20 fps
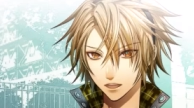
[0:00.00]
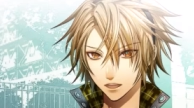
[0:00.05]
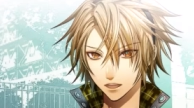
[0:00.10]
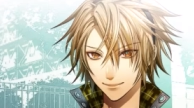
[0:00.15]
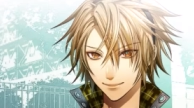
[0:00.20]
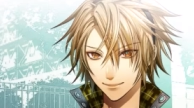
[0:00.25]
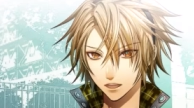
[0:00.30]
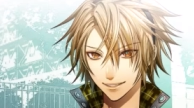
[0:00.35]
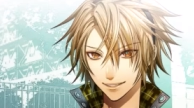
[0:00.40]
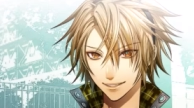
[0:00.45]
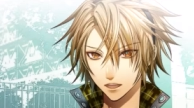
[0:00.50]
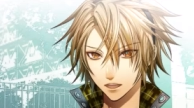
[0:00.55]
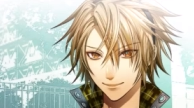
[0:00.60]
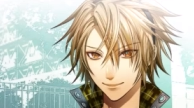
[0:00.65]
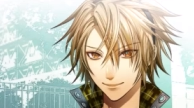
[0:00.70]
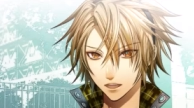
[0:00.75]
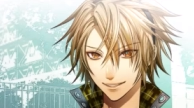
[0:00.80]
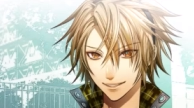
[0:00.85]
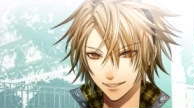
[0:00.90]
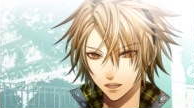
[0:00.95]
Pretty late to start
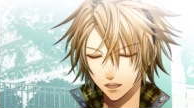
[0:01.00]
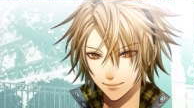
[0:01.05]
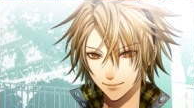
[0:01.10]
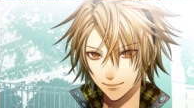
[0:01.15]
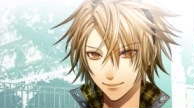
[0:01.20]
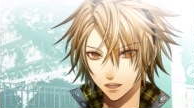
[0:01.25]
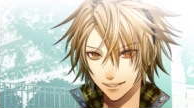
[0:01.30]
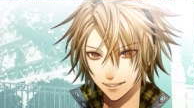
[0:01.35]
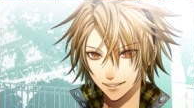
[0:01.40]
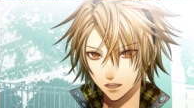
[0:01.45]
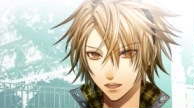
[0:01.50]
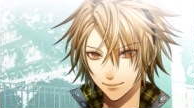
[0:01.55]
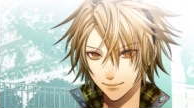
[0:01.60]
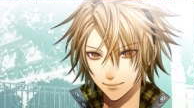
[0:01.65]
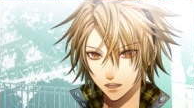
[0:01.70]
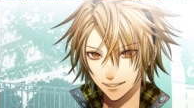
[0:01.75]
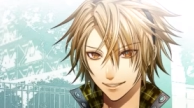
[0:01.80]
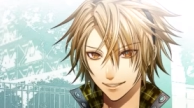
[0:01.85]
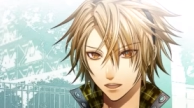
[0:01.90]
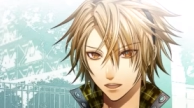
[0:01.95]
getting interested in
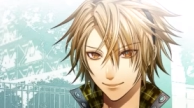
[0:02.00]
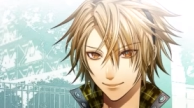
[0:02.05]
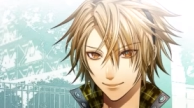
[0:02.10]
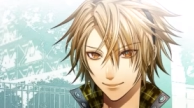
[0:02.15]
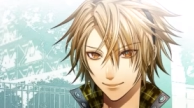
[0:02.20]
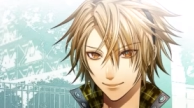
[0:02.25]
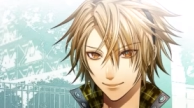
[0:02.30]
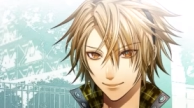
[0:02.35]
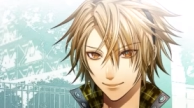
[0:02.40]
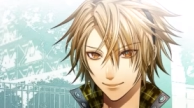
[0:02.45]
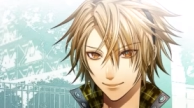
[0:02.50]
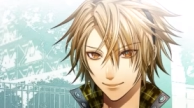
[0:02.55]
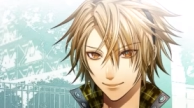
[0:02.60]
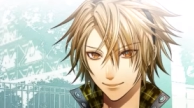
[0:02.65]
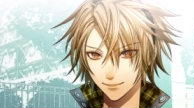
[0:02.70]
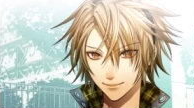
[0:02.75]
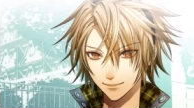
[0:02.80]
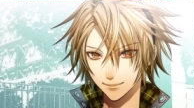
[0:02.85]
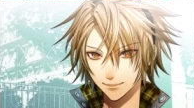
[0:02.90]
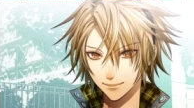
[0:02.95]
men, if you ask
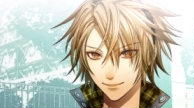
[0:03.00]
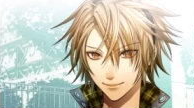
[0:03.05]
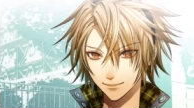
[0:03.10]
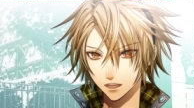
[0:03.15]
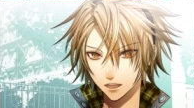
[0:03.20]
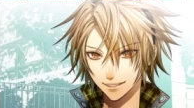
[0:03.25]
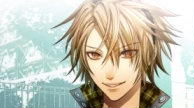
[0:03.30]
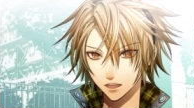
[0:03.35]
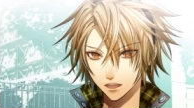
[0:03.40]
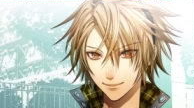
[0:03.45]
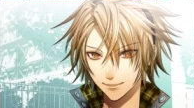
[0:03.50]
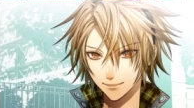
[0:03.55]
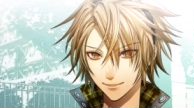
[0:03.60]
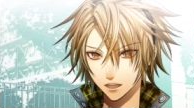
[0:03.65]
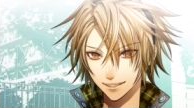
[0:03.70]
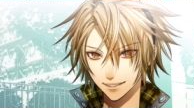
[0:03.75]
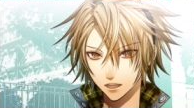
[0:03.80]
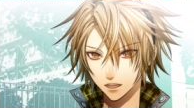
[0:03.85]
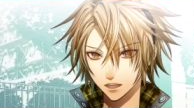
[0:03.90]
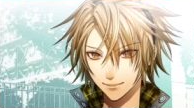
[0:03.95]
me.
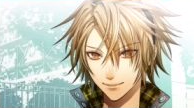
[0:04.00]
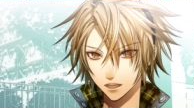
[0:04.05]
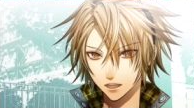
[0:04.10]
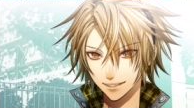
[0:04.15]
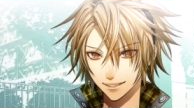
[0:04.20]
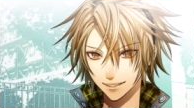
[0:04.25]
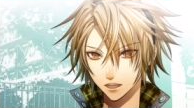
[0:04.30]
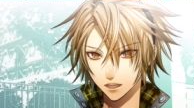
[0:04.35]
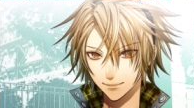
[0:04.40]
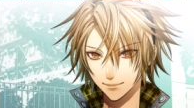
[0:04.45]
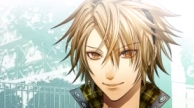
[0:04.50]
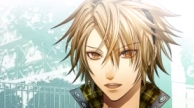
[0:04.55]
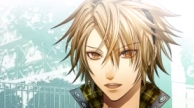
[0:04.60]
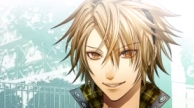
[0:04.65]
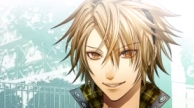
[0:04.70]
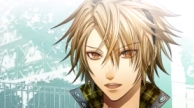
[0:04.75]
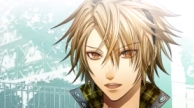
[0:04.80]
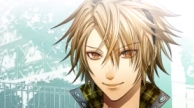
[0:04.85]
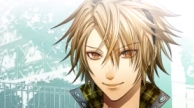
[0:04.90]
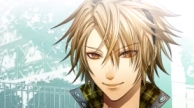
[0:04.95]
You just entered
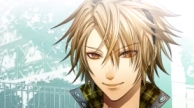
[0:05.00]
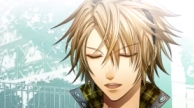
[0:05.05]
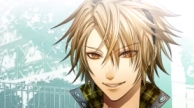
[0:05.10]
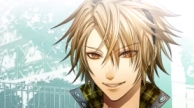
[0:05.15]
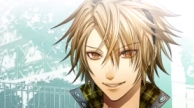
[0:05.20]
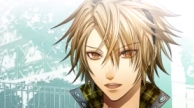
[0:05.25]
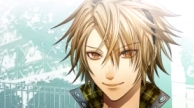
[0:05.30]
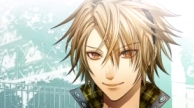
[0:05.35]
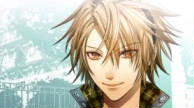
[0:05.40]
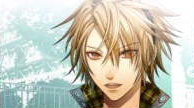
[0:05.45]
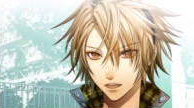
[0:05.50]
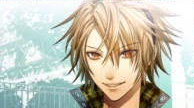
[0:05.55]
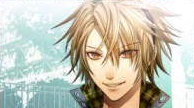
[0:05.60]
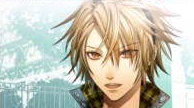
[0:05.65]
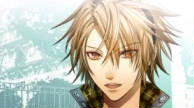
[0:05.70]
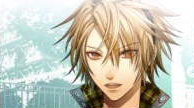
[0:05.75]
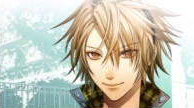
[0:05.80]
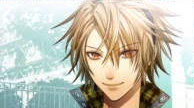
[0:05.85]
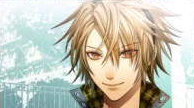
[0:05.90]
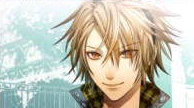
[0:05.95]
college and you're already
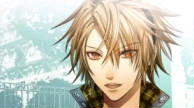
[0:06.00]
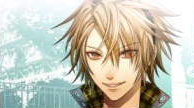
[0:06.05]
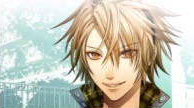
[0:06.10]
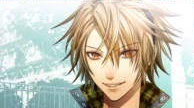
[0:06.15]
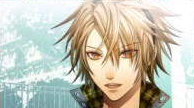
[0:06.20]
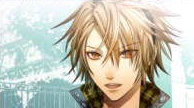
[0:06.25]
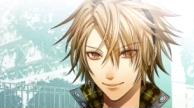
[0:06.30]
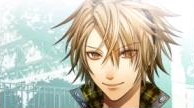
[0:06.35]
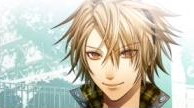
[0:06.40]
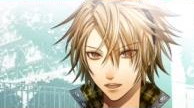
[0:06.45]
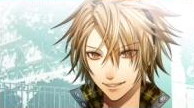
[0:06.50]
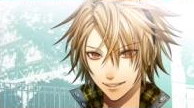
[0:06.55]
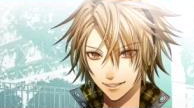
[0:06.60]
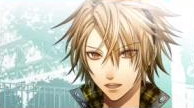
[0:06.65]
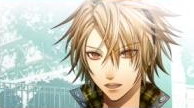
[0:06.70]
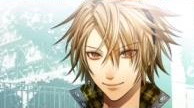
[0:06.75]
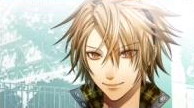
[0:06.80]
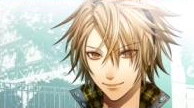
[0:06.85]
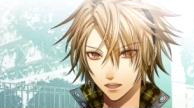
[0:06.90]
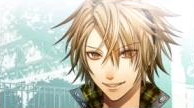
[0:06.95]
talking about
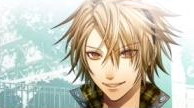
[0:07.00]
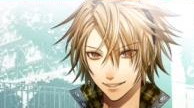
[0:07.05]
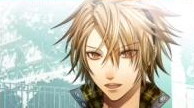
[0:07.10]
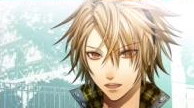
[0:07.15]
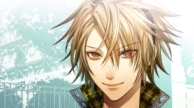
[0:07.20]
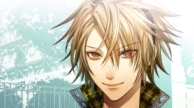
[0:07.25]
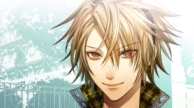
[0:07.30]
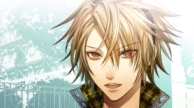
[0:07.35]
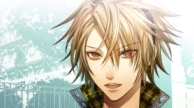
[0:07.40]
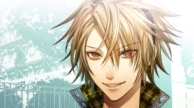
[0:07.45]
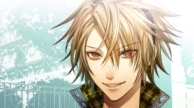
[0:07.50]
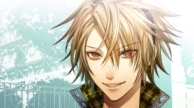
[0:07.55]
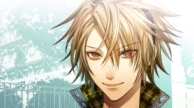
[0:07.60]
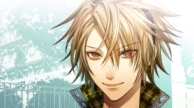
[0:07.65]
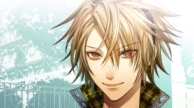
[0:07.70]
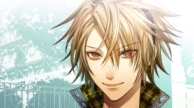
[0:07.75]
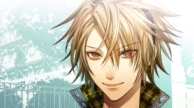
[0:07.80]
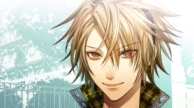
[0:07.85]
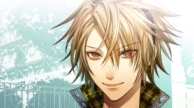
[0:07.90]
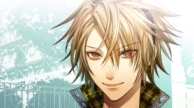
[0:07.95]
this? So did you find a
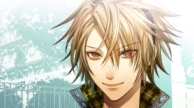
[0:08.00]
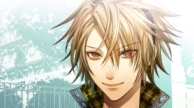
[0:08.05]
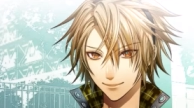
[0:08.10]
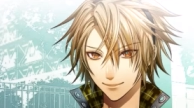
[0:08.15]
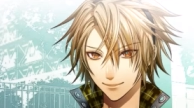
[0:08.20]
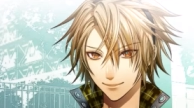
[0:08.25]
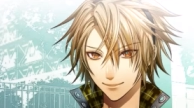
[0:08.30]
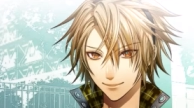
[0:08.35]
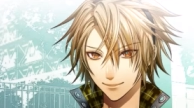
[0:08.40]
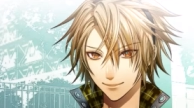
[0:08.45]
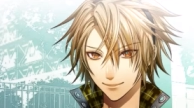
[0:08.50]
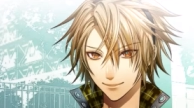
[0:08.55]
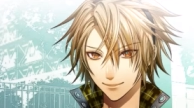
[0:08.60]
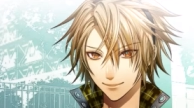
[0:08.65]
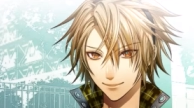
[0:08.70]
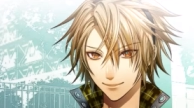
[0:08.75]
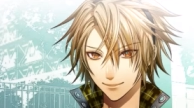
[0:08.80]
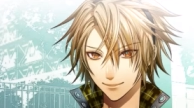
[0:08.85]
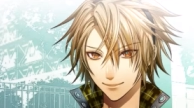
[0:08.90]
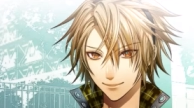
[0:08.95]
guy at the university
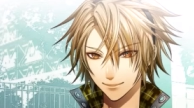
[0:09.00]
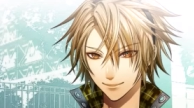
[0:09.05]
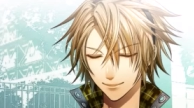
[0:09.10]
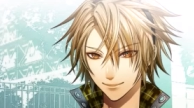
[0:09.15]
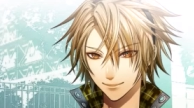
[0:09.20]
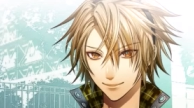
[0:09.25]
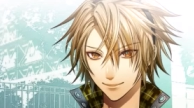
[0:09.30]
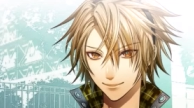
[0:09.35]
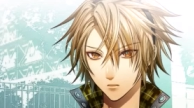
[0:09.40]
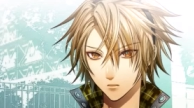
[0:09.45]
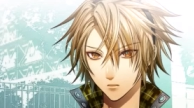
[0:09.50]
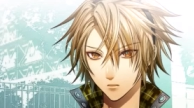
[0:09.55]
you like?